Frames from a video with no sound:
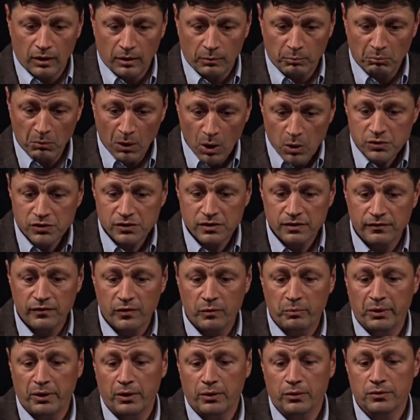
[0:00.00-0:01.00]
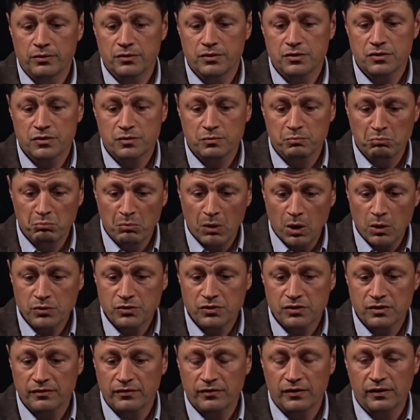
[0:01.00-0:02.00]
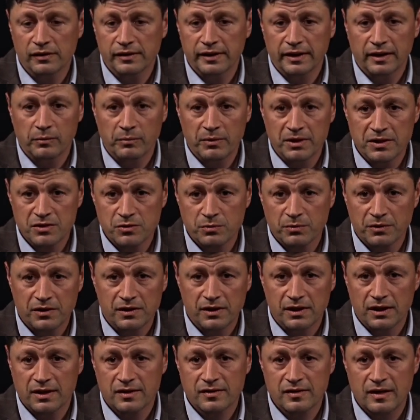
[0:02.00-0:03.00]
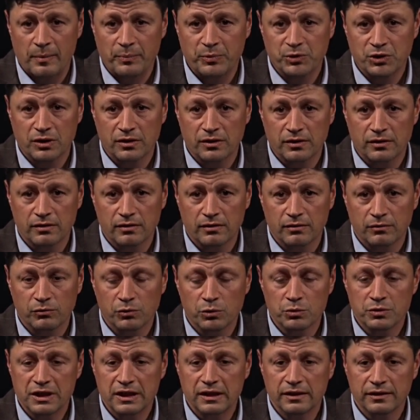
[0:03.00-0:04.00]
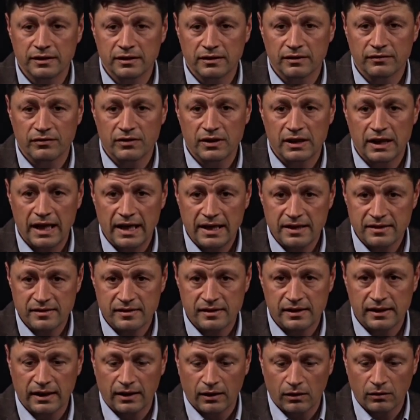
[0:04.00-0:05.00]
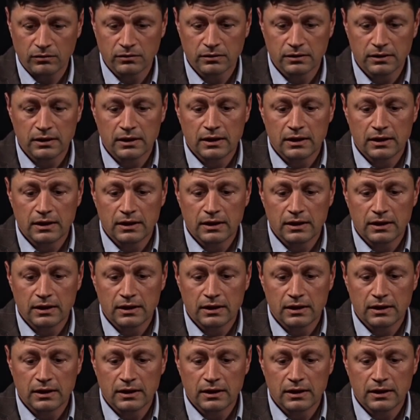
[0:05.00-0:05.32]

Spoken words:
most of the bones, most of the ligaments, with the exception routinely of the ACL,